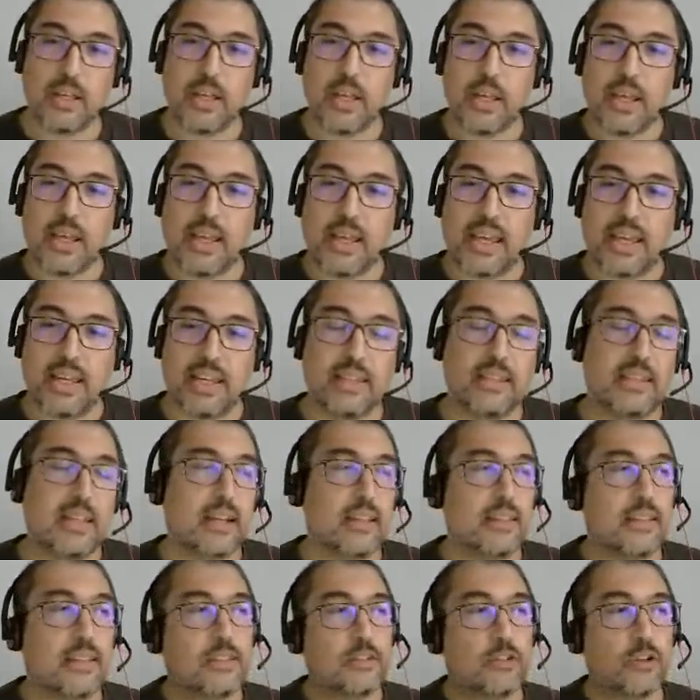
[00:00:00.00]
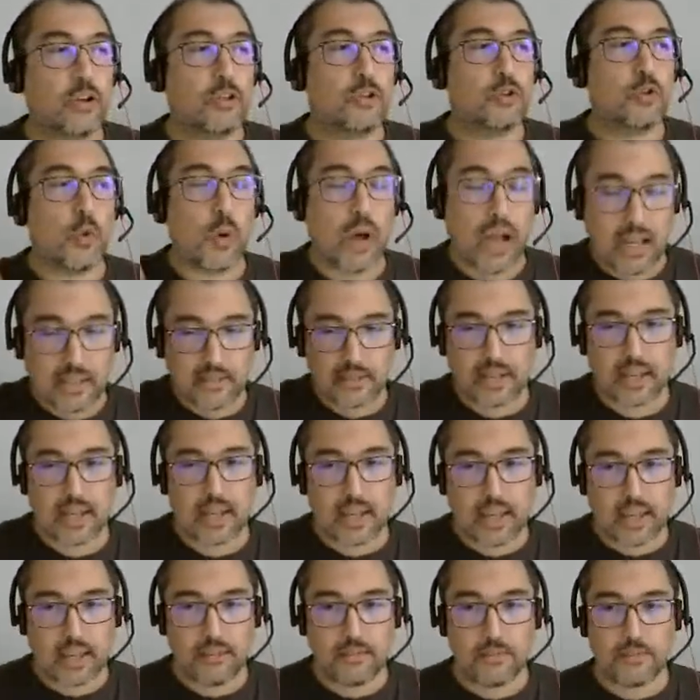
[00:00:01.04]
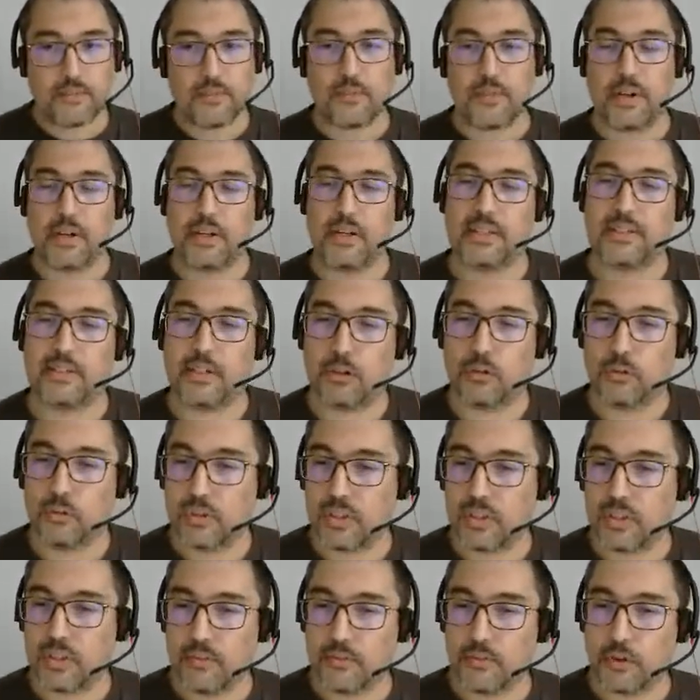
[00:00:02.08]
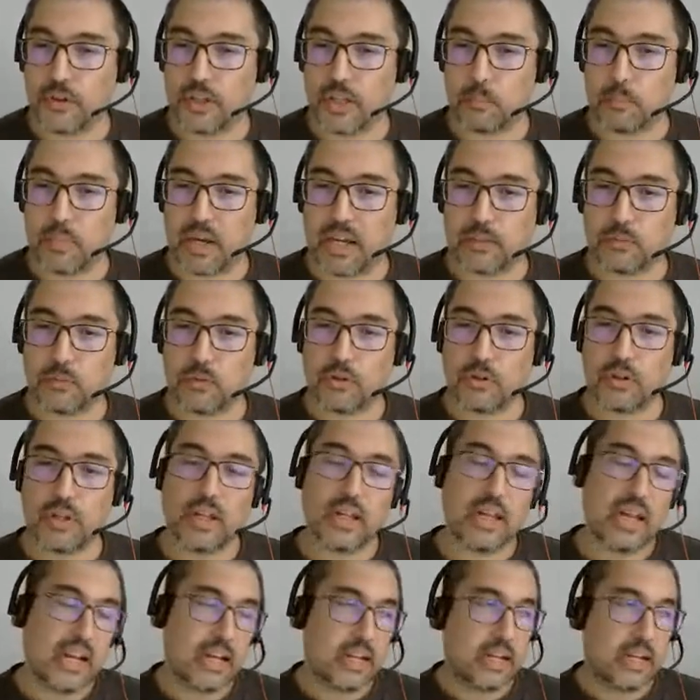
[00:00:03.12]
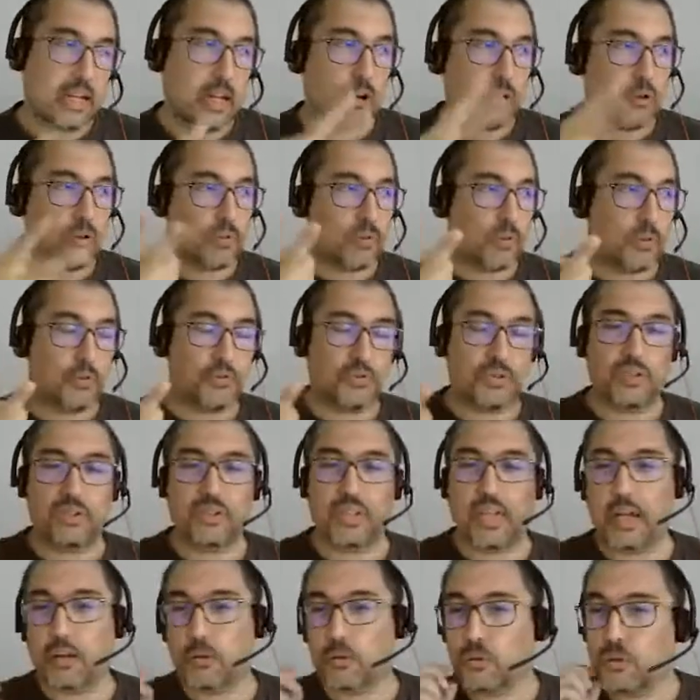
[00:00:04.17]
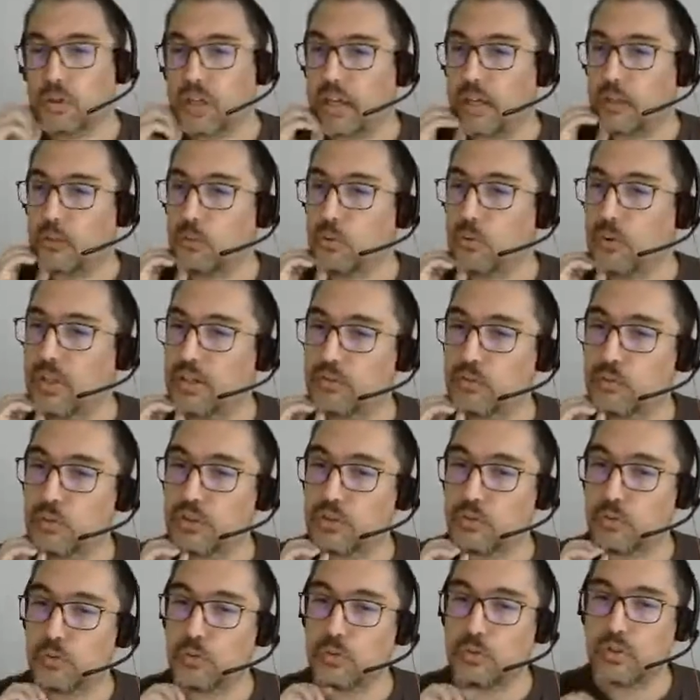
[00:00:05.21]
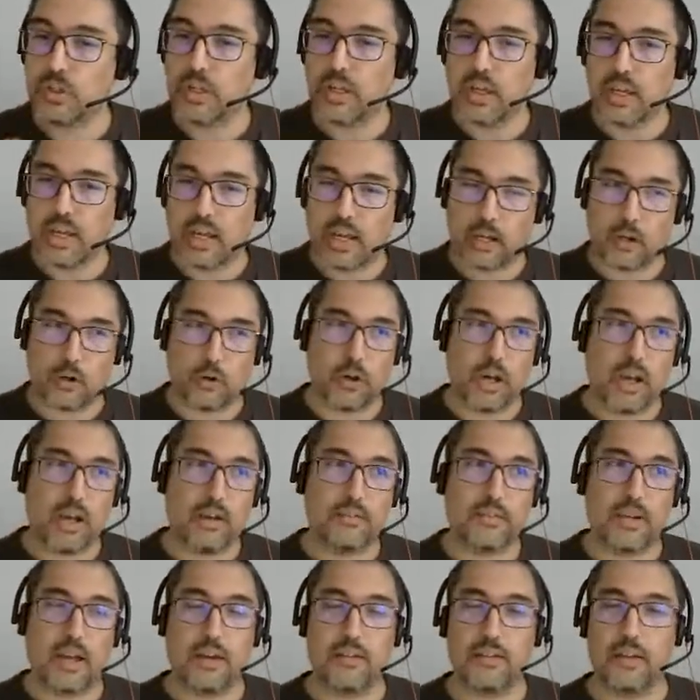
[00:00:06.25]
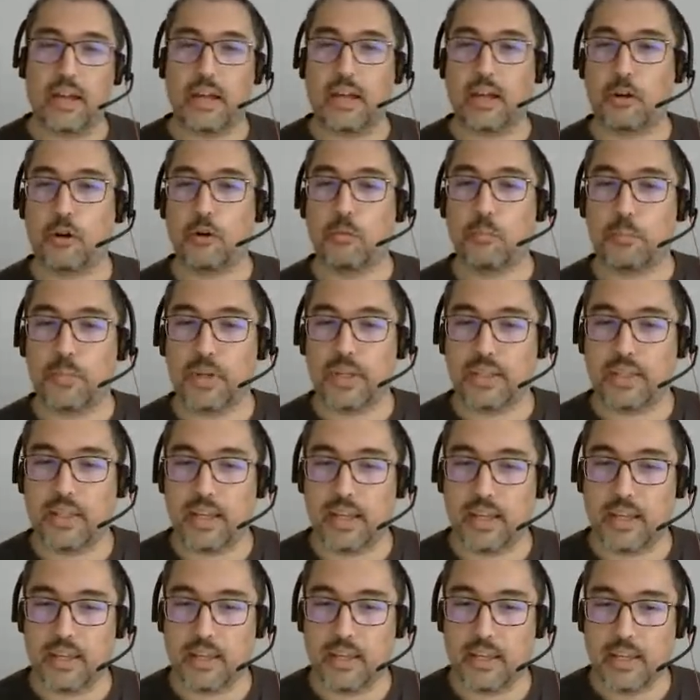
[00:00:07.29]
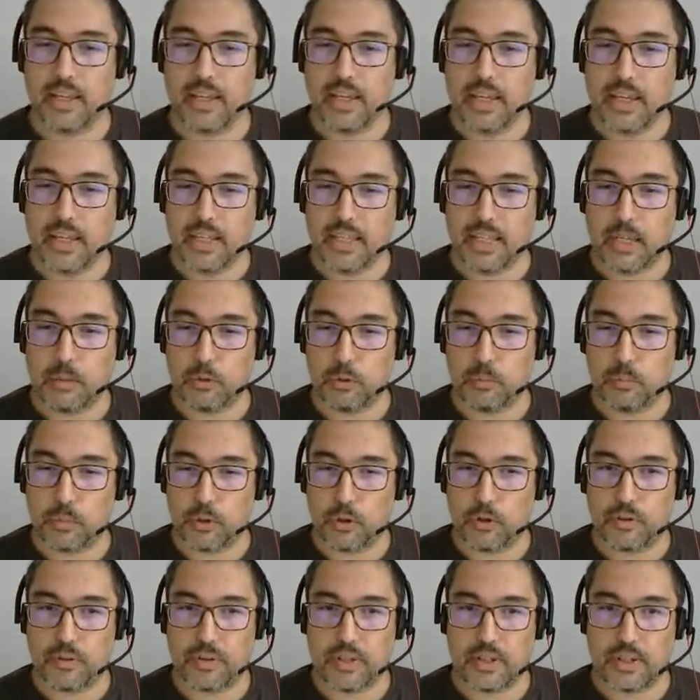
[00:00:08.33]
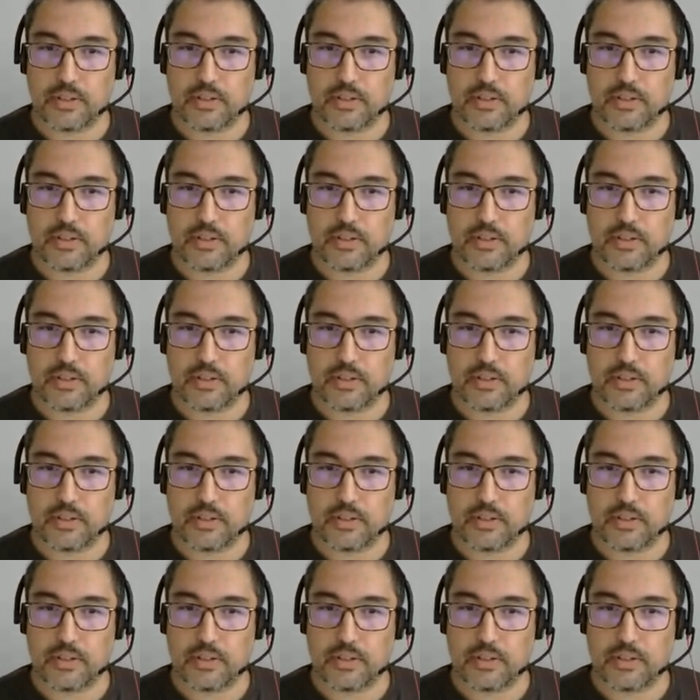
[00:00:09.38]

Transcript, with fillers: initrd is going to ask again a second time for the password and now using that code can do the switch root and uh, and complete the the boot process